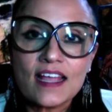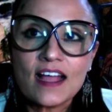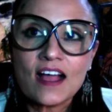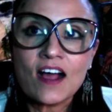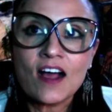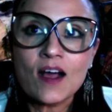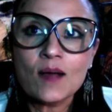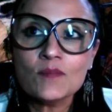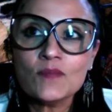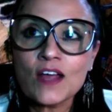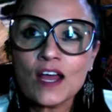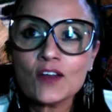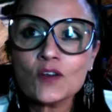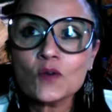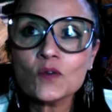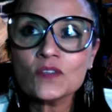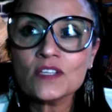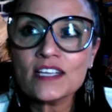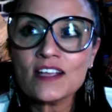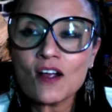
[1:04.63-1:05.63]
Not
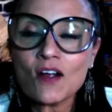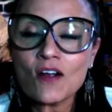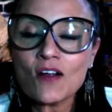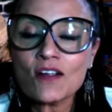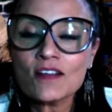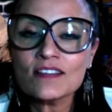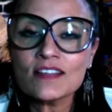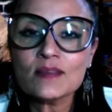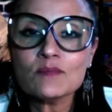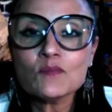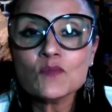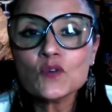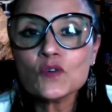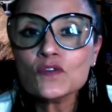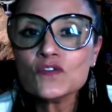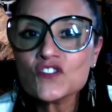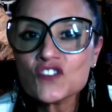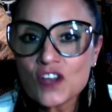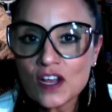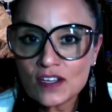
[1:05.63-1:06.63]
only are the
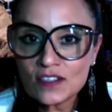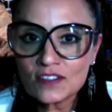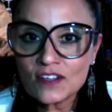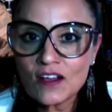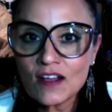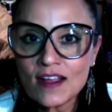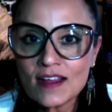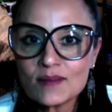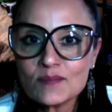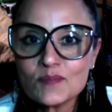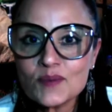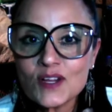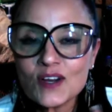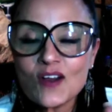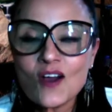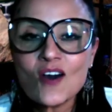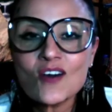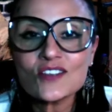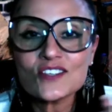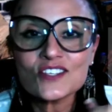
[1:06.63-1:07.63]
moves online, but
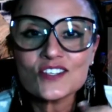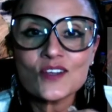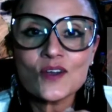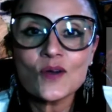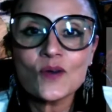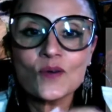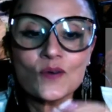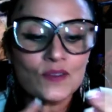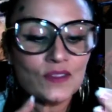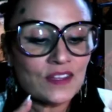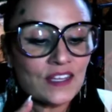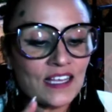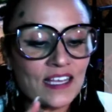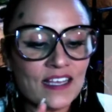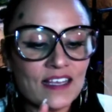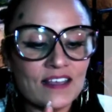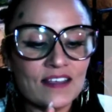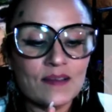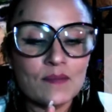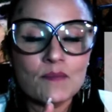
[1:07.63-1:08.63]
also
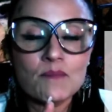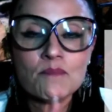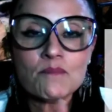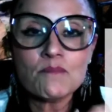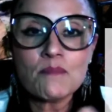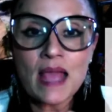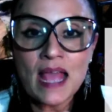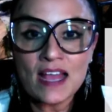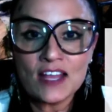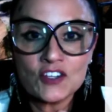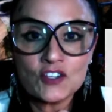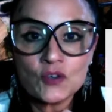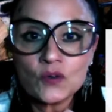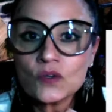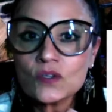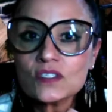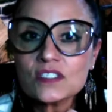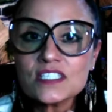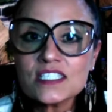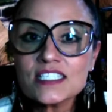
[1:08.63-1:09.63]
the
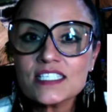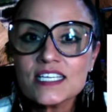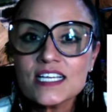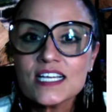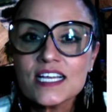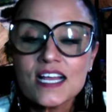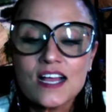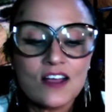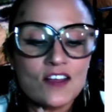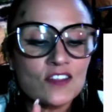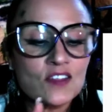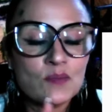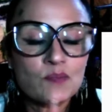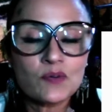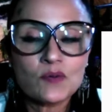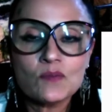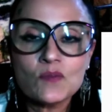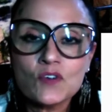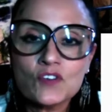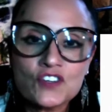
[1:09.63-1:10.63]
manuals, the
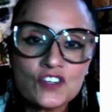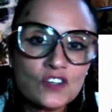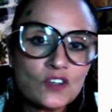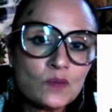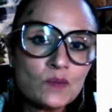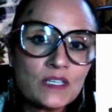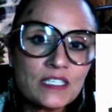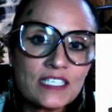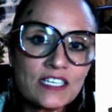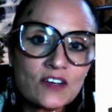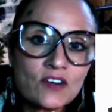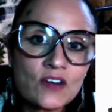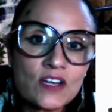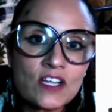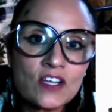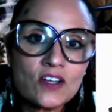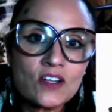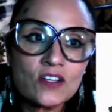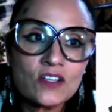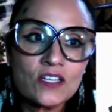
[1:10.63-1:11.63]
promotional
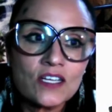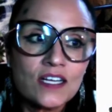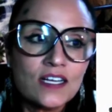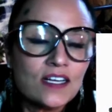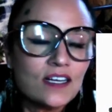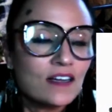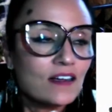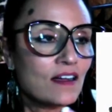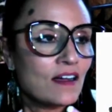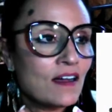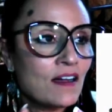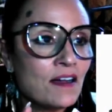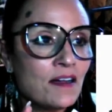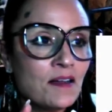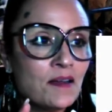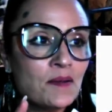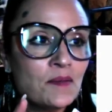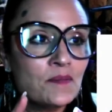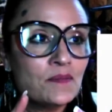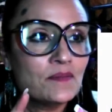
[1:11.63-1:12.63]
material,
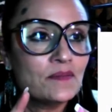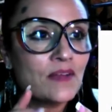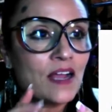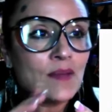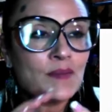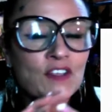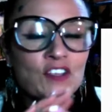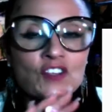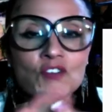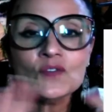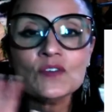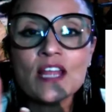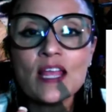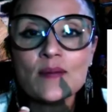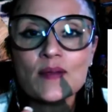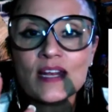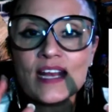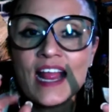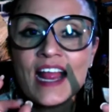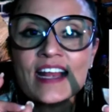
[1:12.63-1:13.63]
I mean, you
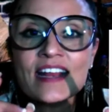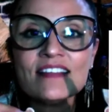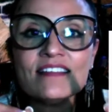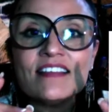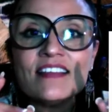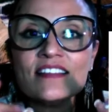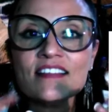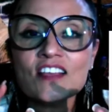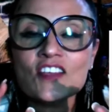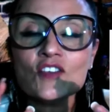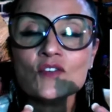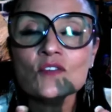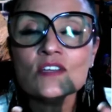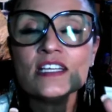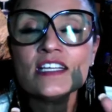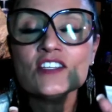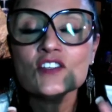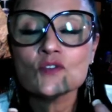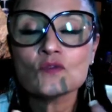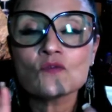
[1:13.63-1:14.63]
name it. Anything that you
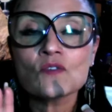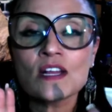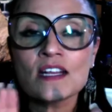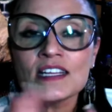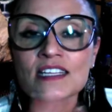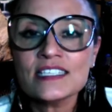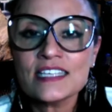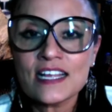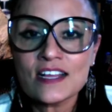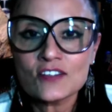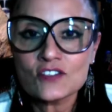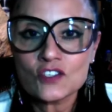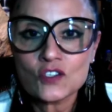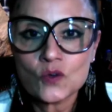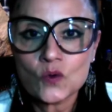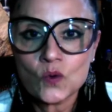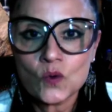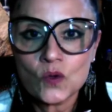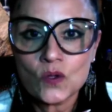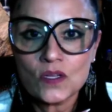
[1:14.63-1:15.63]
need to run a dance
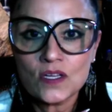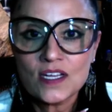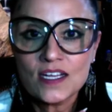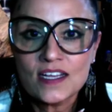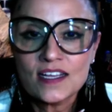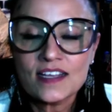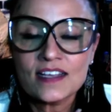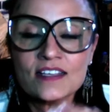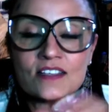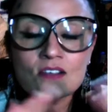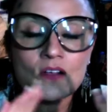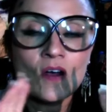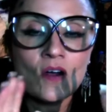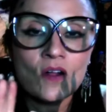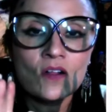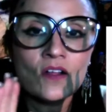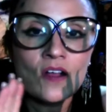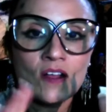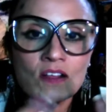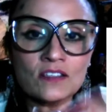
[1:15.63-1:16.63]
school is
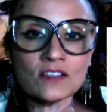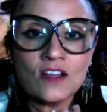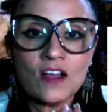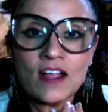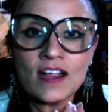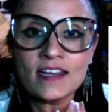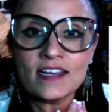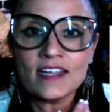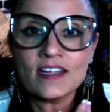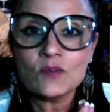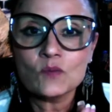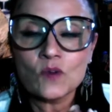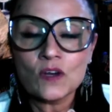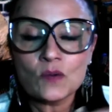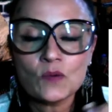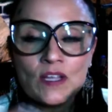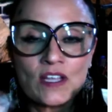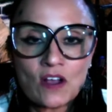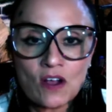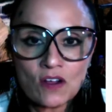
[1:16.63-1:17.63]
all online in
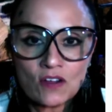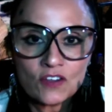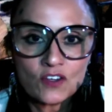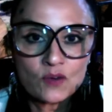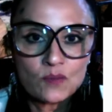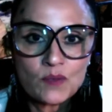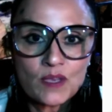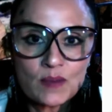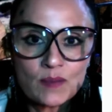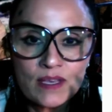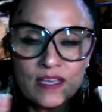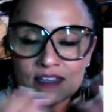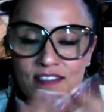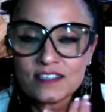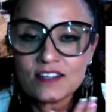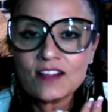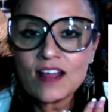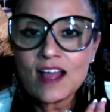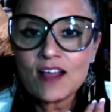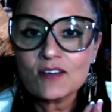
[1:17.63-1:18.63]
what we call your BBS
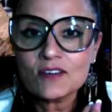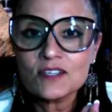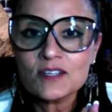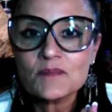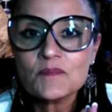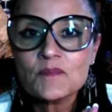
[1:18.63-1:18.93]
cloud.